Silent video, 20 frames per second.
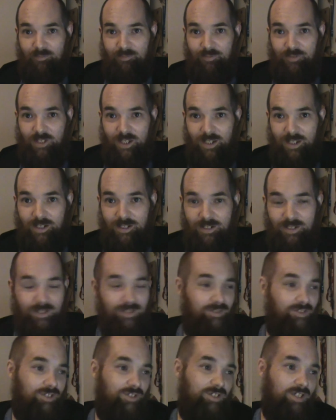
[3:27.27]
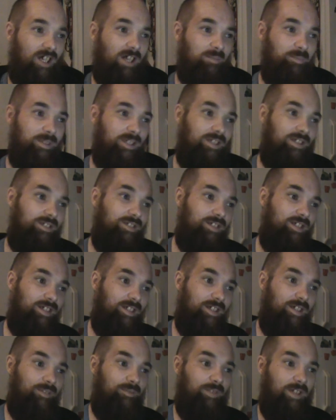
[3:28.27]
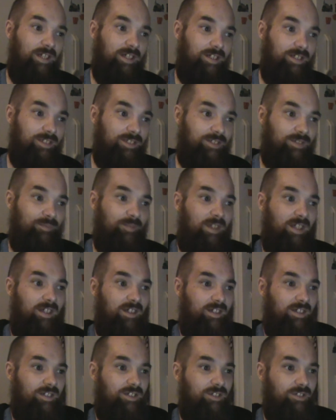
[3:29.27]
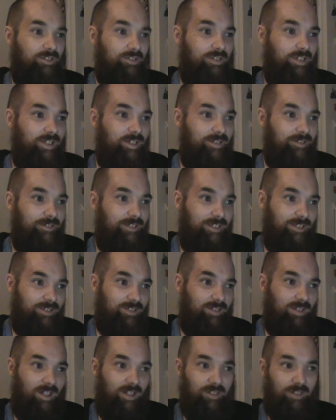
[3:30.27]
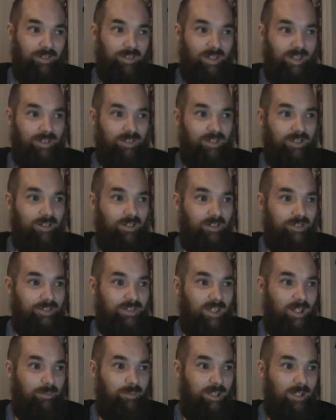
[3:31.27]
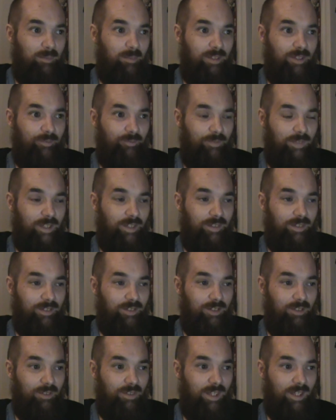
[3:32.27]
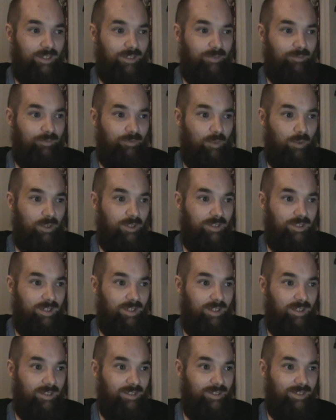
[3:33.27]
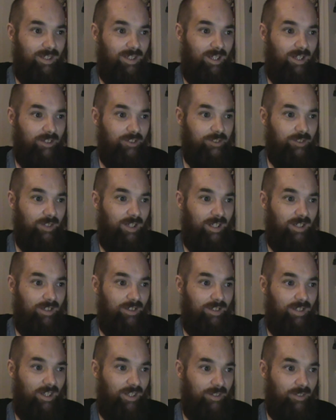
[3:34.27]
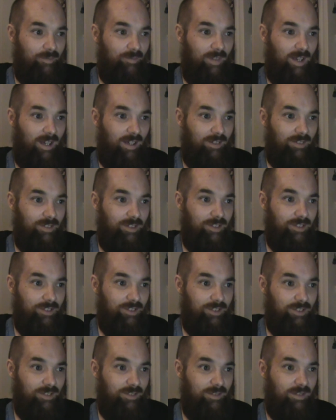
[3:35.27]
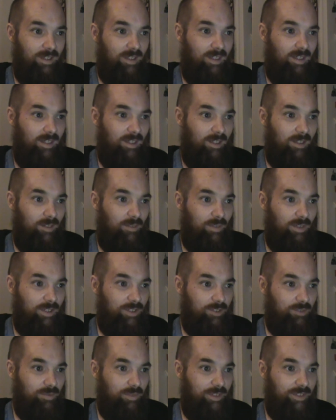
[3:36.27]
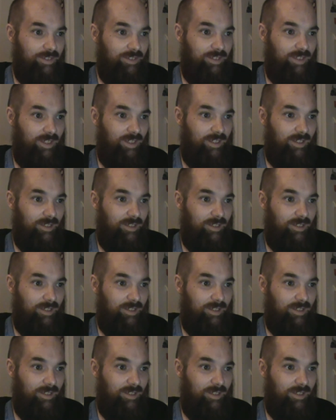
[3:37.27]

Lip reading: thing and just type in NFS, you'll get other things. Here on September the 5th of 2014, they also had another violation, which was